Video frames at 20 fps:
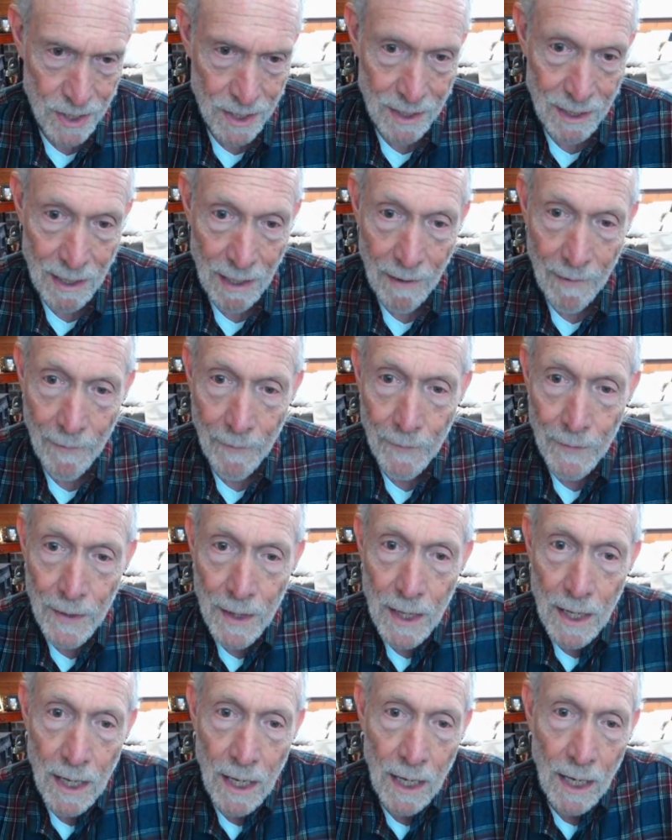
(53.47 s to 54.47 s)
And
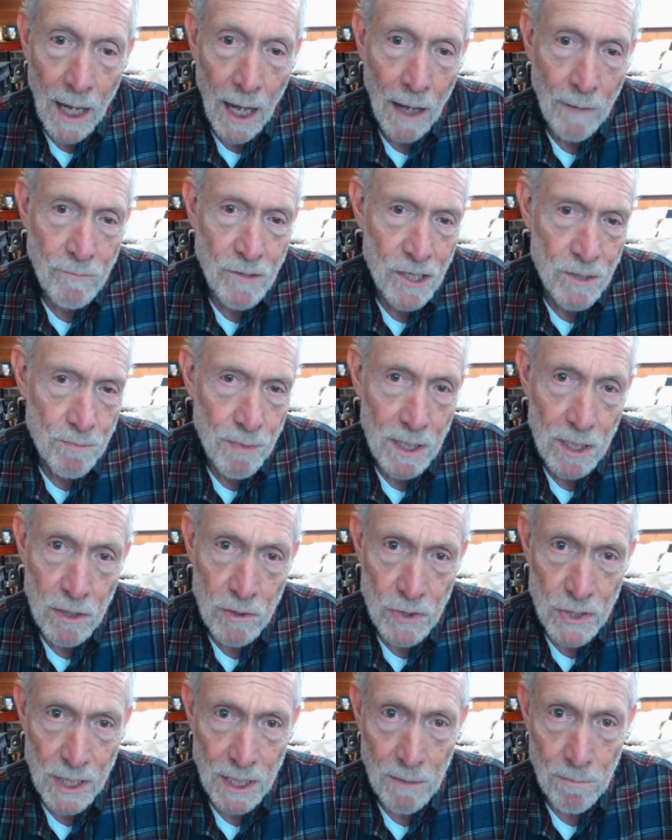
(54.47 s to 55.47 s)
uh, I've just been
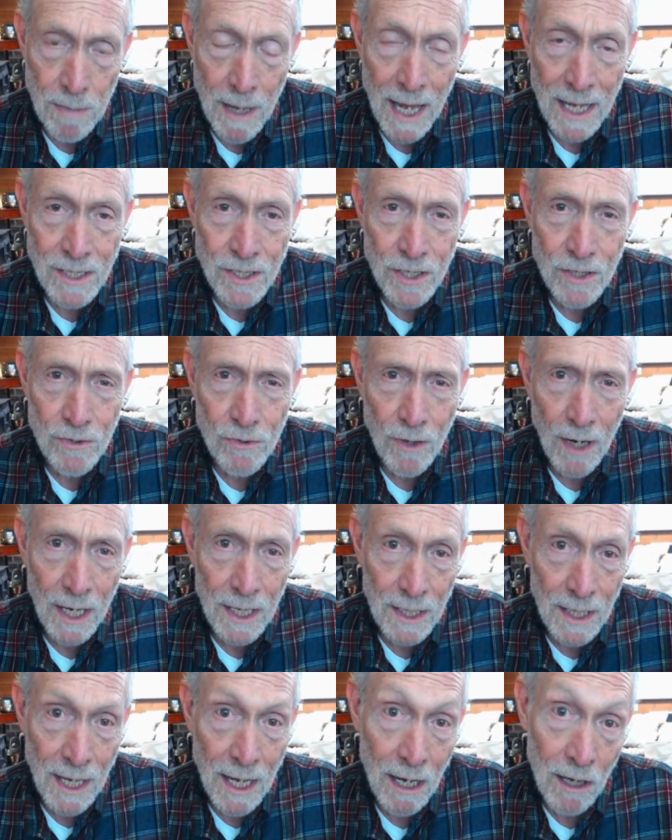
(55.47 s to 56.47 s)
using a passage
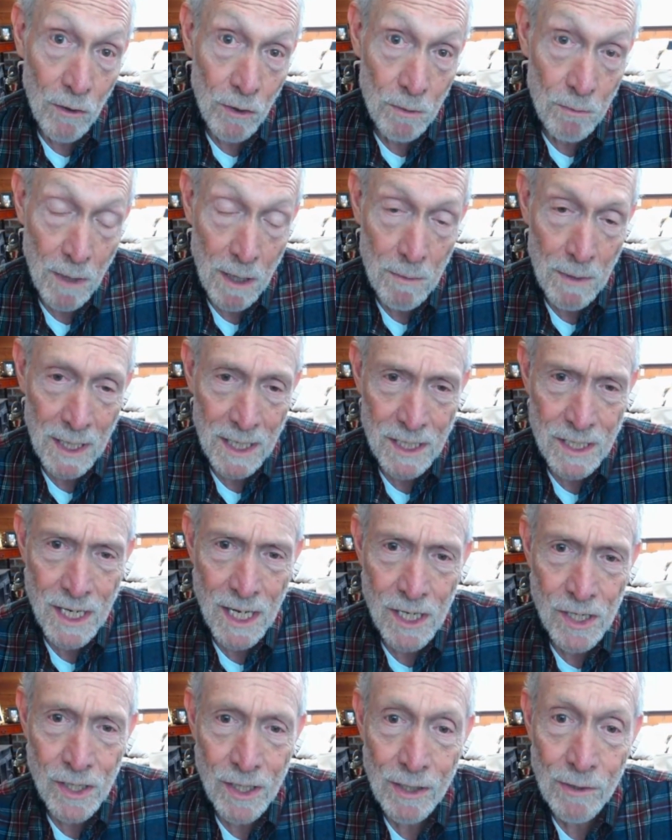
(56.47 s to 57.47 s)
right now in my
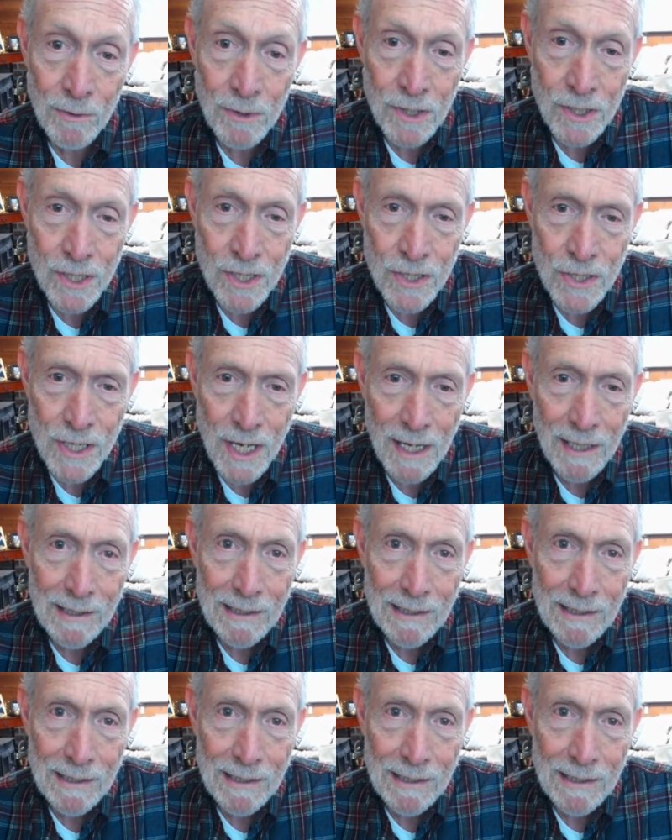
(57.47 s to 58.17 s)
meditation, which is